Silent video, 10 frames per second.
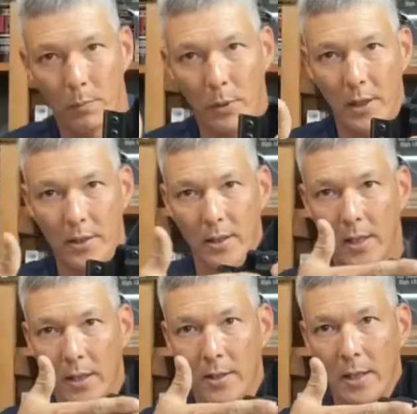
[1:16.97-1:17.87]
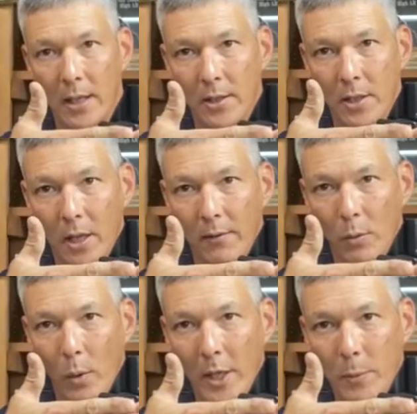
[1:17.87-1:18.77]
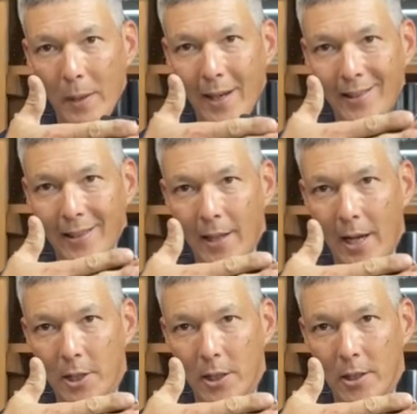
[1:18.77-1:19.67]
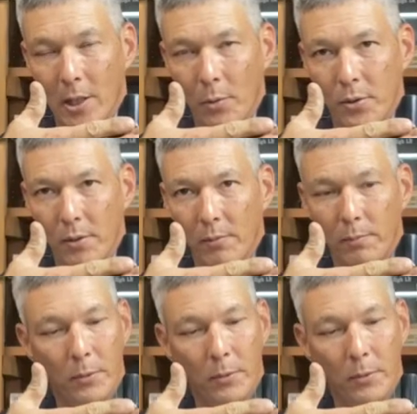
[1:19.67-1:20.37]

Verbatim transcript: presses against the inside of your waistband and it actually tilts the,